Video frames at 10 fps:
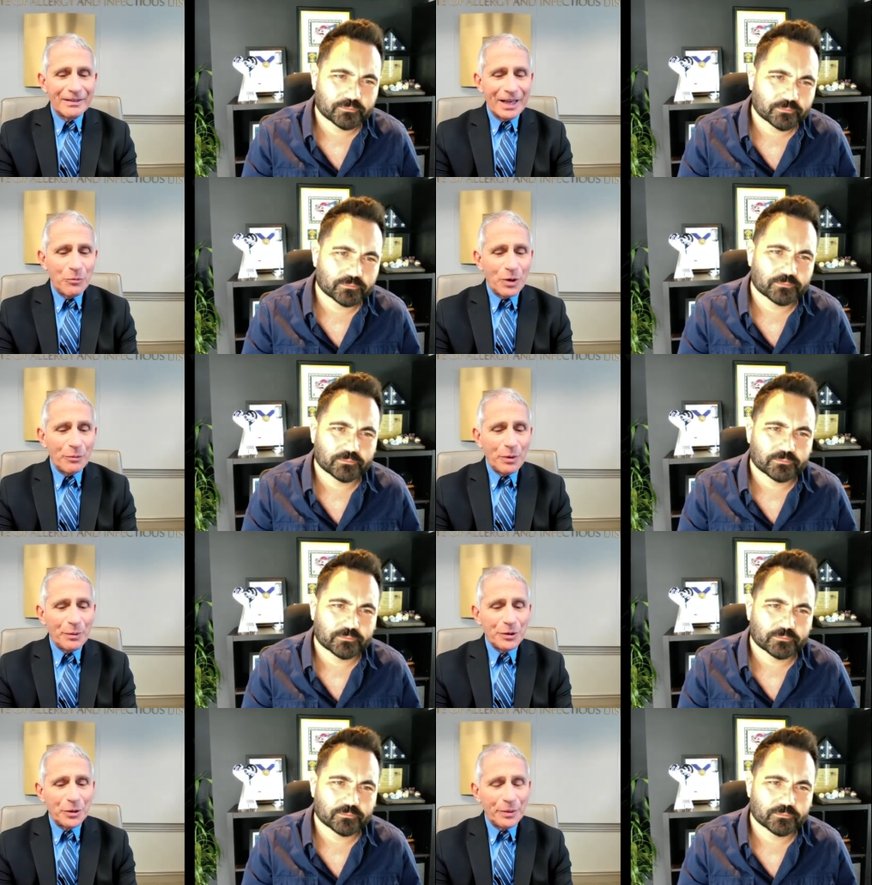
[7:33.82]
Speaker 1: then when we
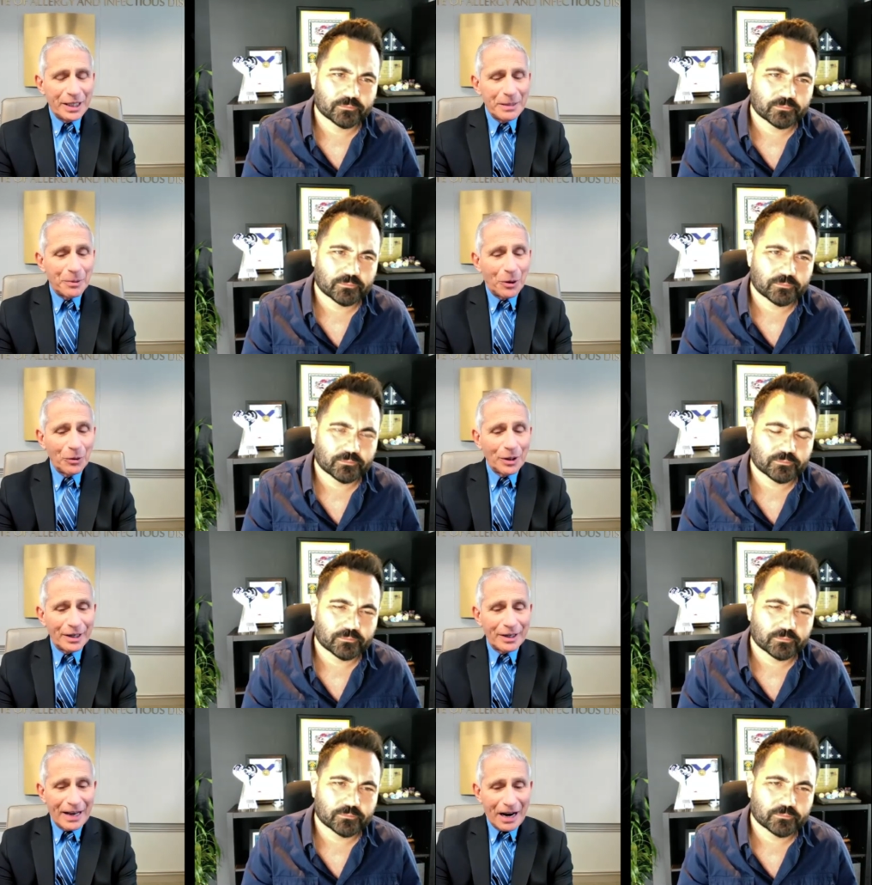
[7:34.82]
were doing Ebola
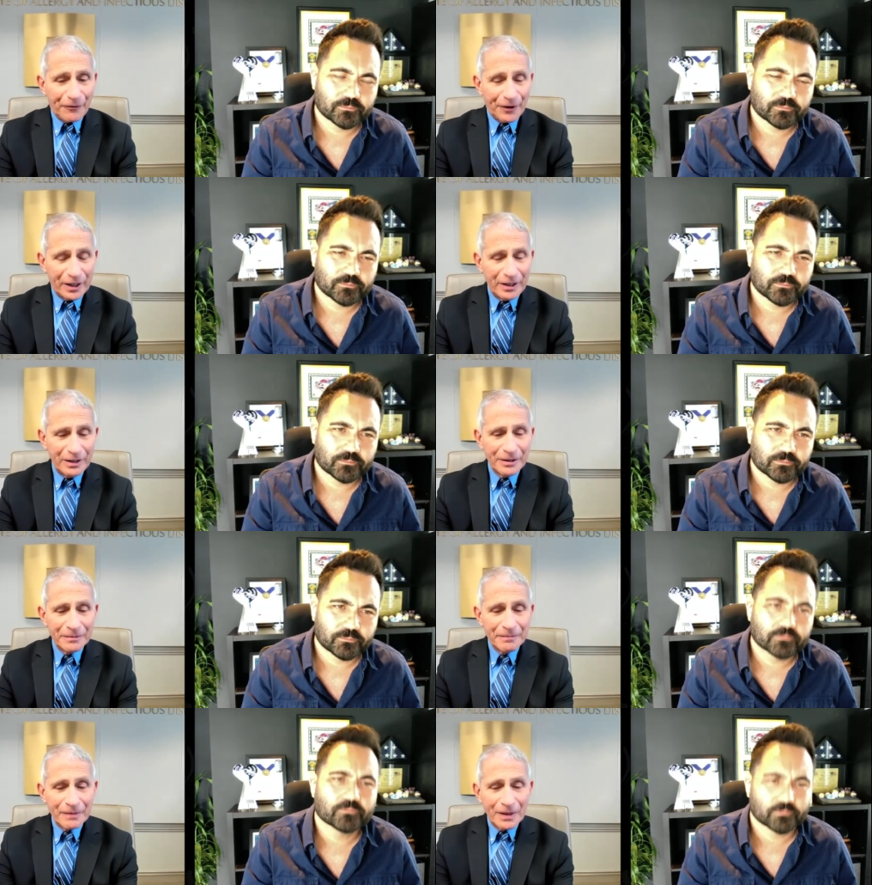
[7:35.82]
in Africa
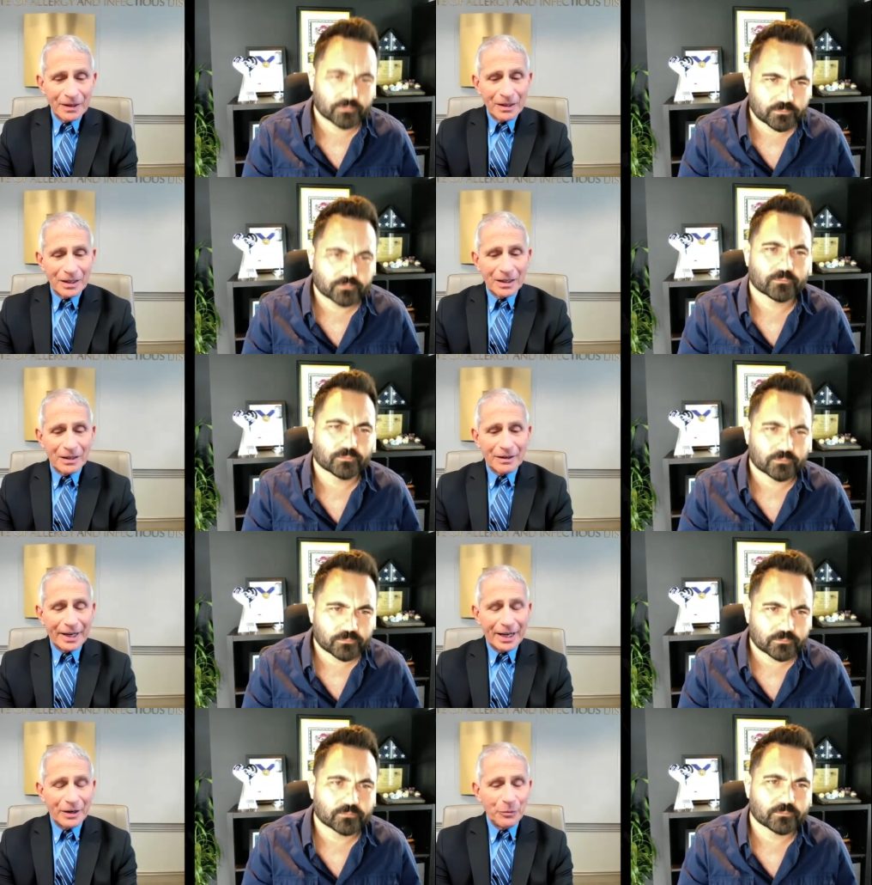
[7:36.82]
uh,
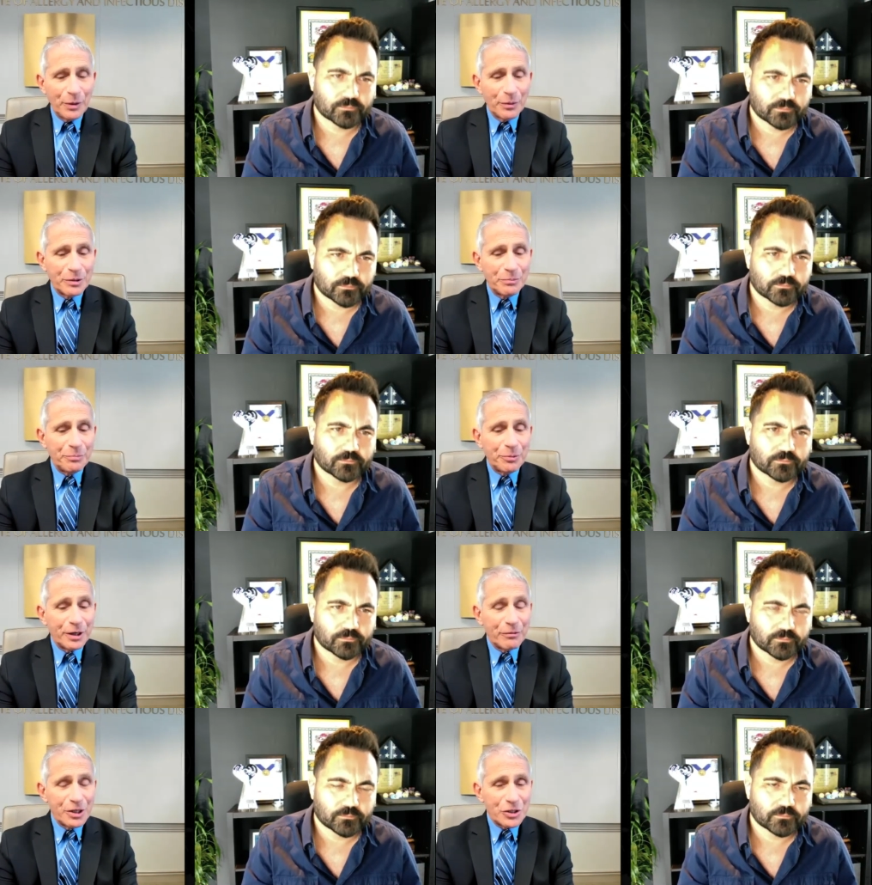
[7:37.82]
and we were
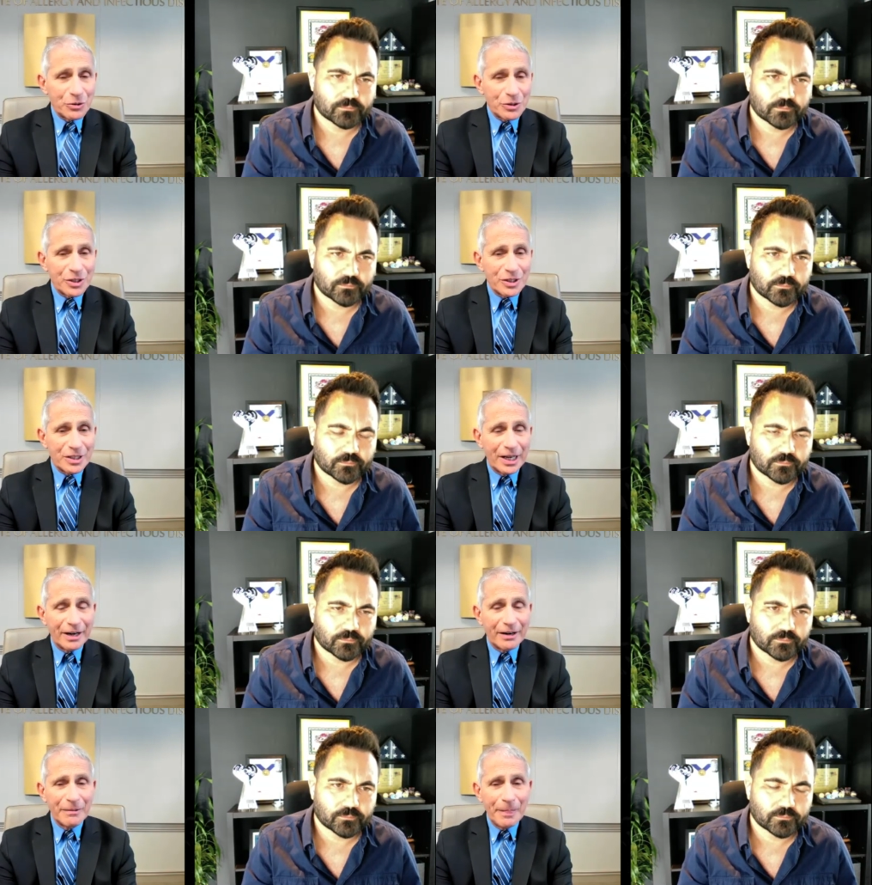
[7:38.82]
putting resources
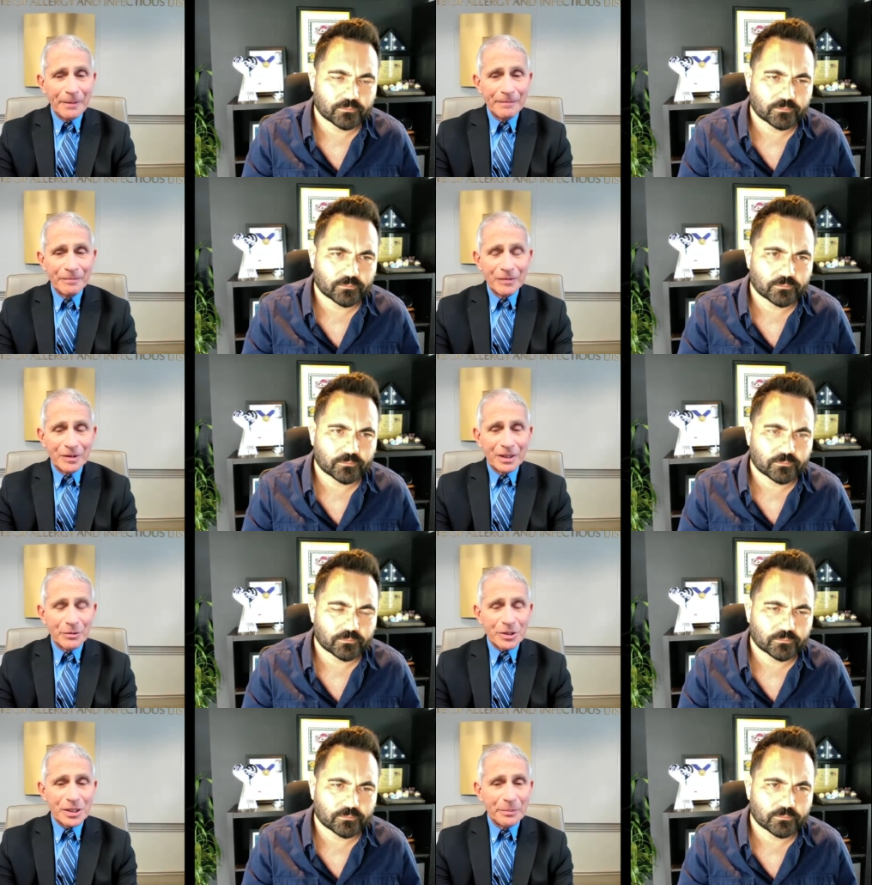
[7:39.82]
there, there
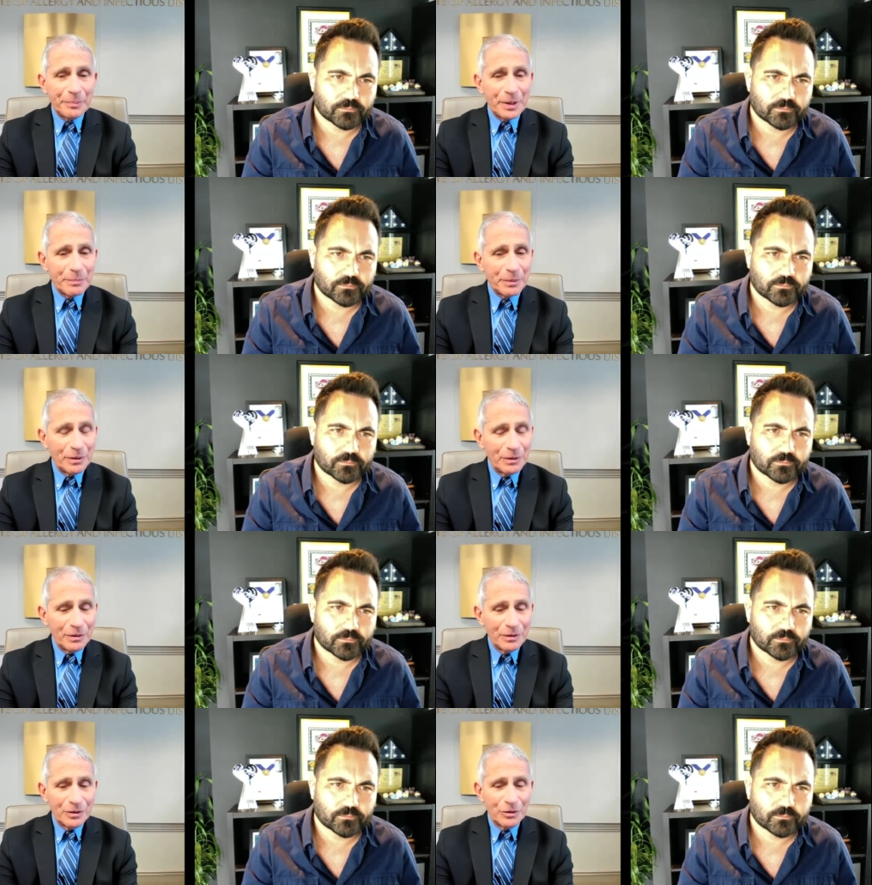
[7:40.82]
were some people
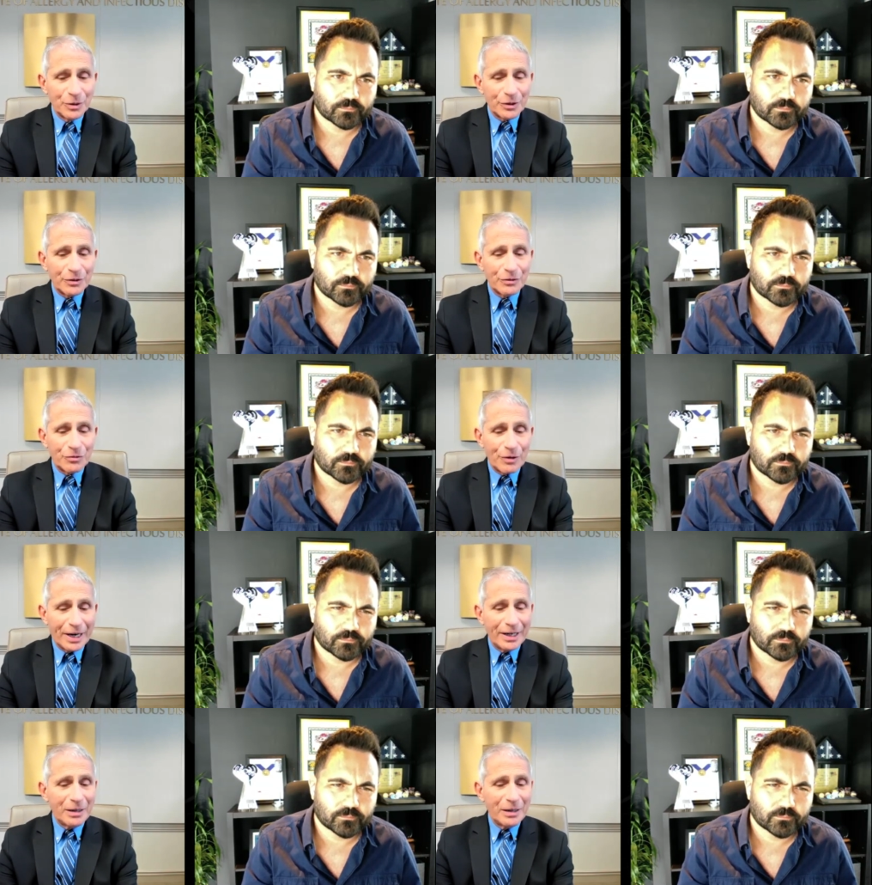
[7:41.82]
who were
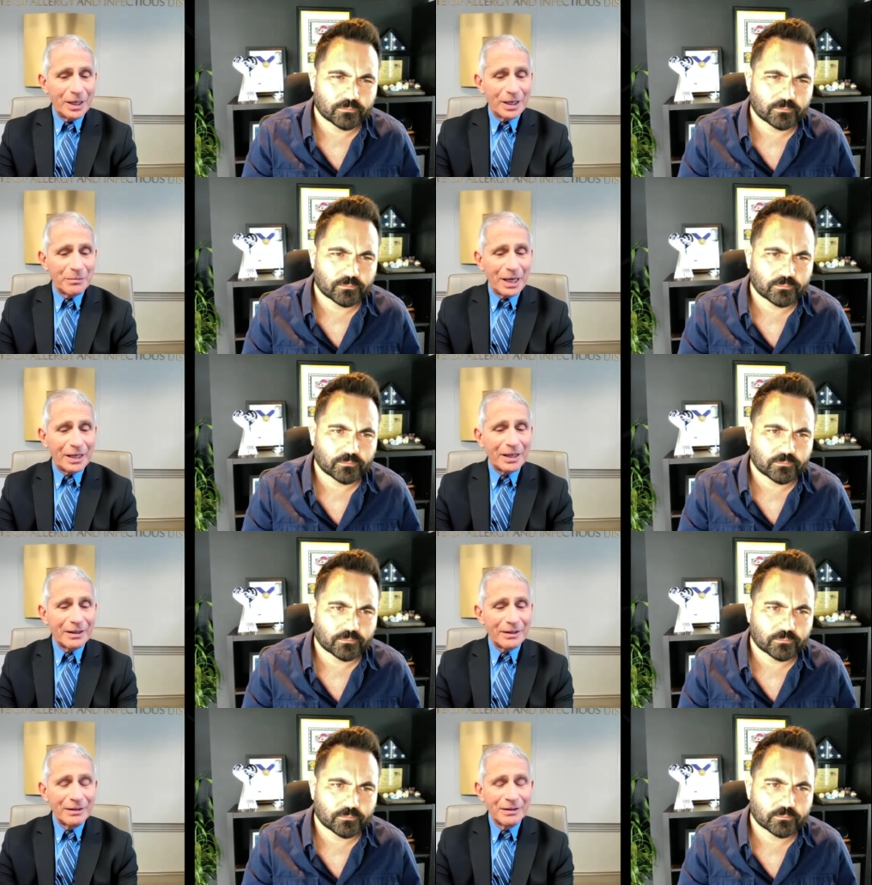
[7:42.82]
threatening me and
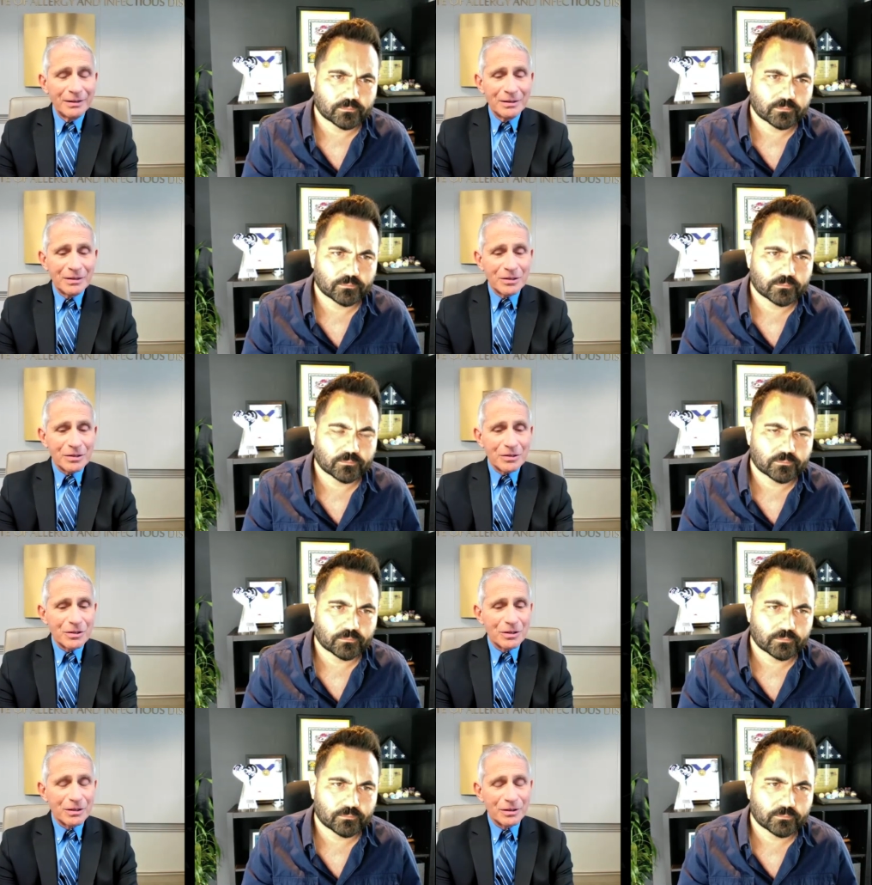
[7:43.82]
making
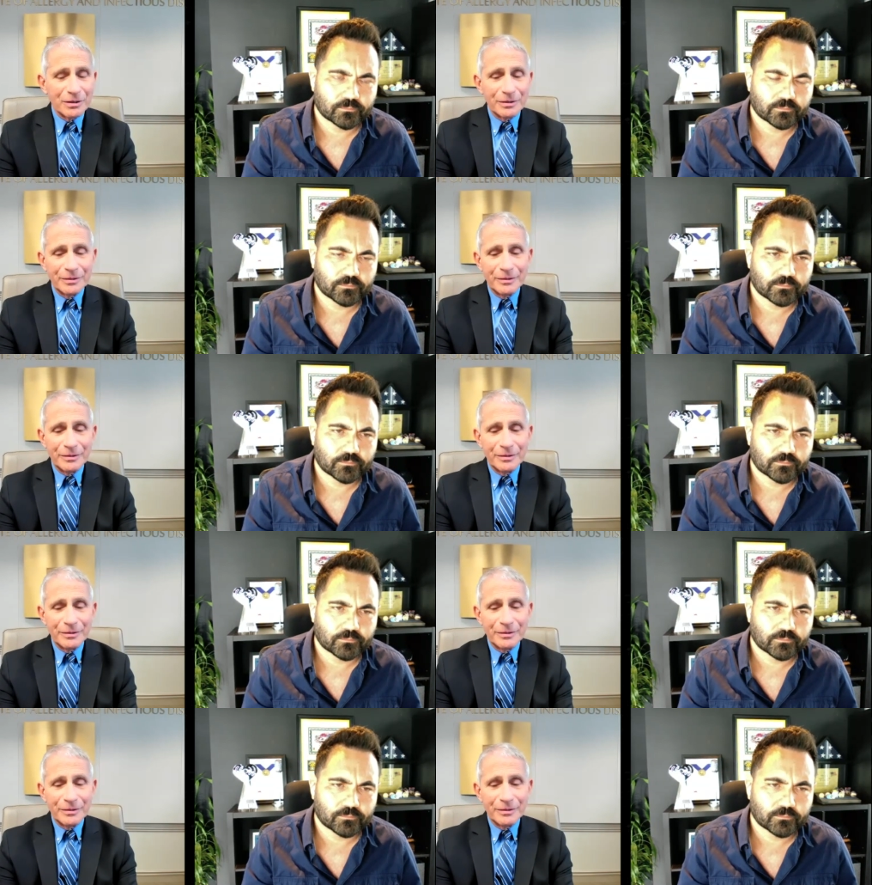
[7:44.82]
uh,